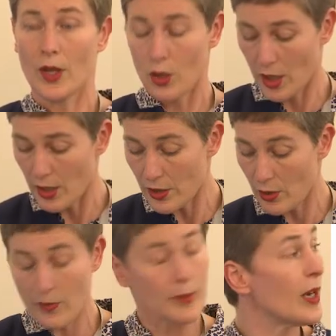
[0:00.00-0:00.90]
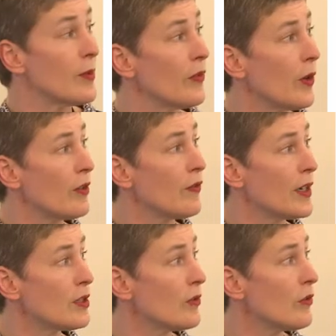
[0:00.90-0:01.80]
Okay, so it really becomes very
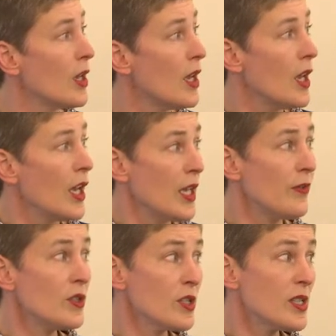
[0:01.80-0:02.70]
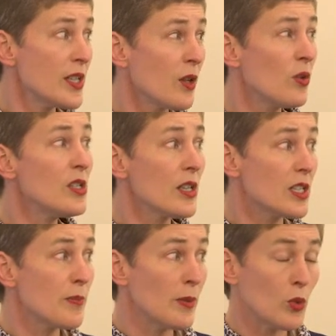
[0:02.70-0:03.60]
effective. If it's consanguineous,
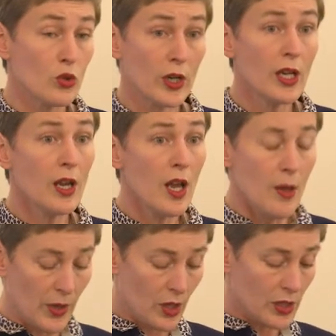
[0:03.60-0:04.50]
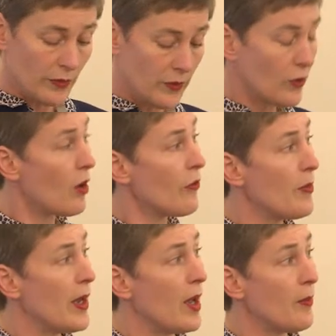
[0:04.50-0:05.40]
it's a bit more tricky because if you've
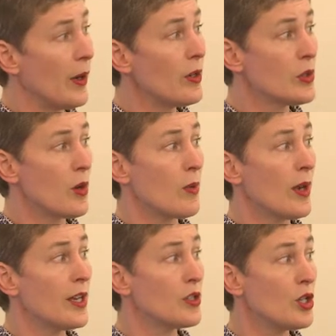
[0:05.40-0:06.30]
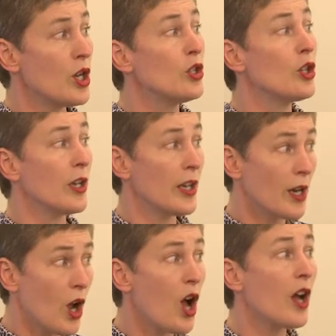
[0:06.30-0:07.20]
got parents who are related, you're going to
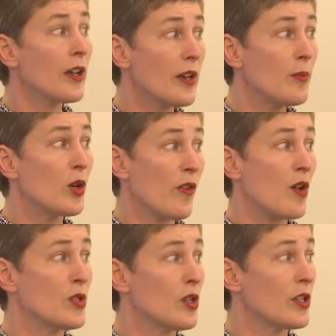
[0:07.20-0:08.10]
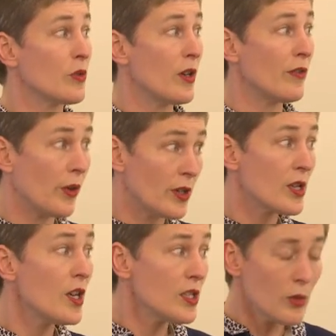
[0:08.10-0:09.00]
get a higher number of homozygous rare variants.
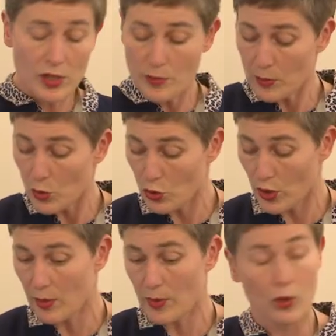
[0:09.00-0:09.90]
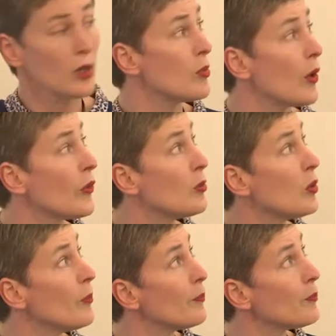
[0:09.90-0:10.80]
So it's a bit more tricky, but not impossible.